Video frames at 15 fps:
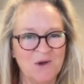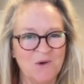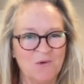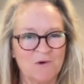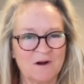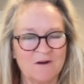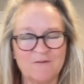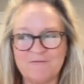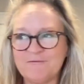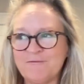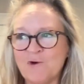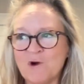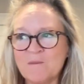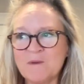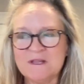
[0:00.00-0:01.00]
or
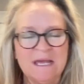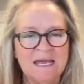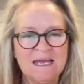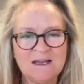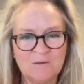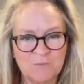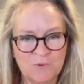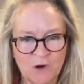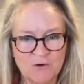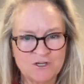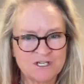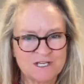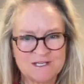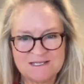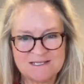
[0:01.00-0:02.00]
formulaic
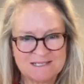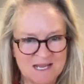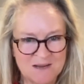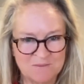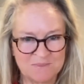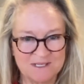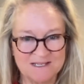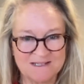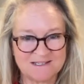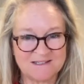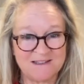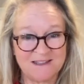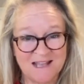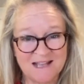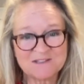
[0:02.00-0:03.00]
approaches,
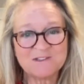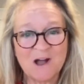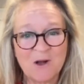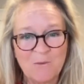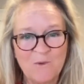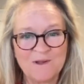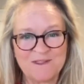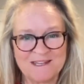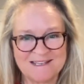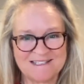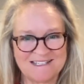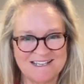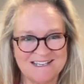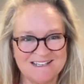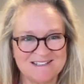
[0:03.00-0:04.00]
templates. That's not what
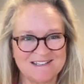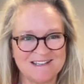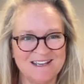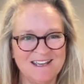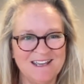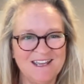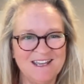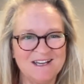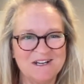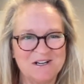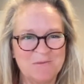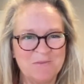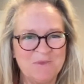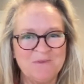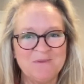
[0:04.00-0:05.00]
this is.
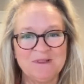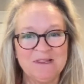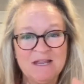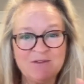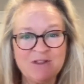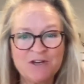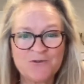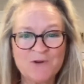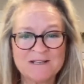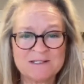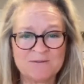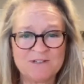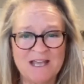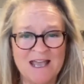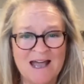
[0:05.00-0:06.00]
Leave the
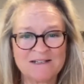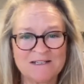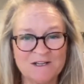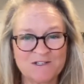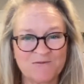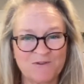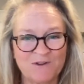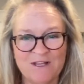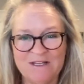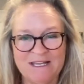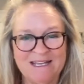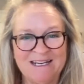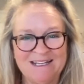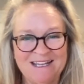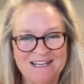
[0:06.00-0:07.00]
aggressive tactics for the
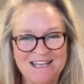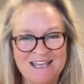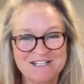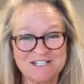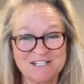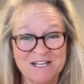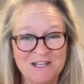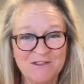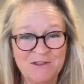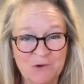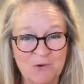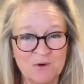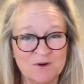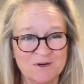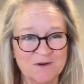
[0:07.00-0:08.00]
litigation in the
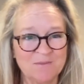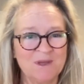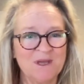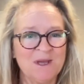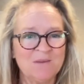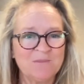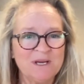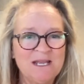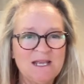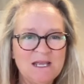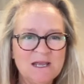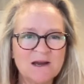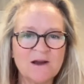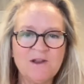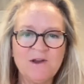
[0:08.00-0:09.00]
courtroom. But
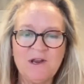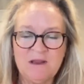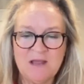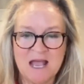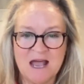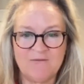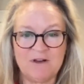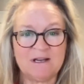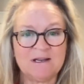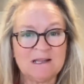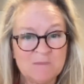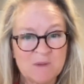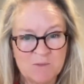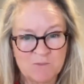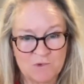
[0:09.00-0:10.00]
here you need to have a
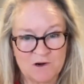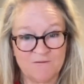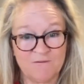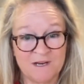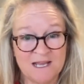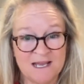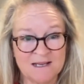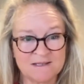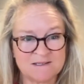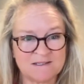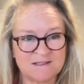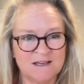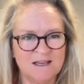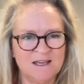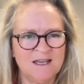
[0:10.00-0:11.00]
little bit more
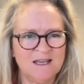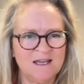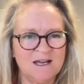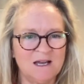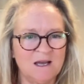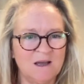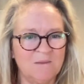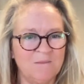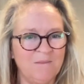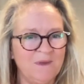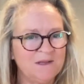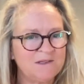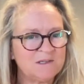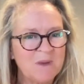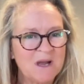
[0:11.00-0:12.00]
finesse.
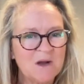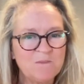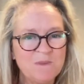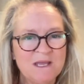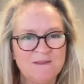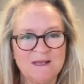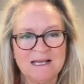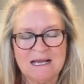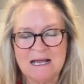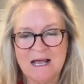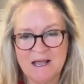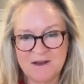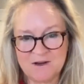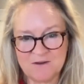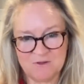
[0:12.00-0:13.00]
It's about being the
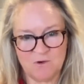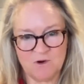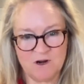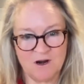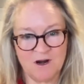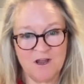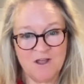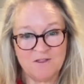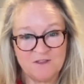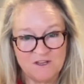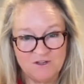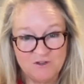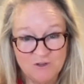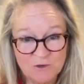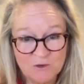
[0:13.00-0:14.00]
kind of lawyer that
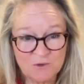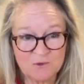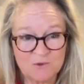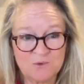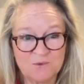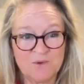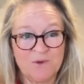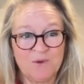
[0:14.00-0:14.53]
you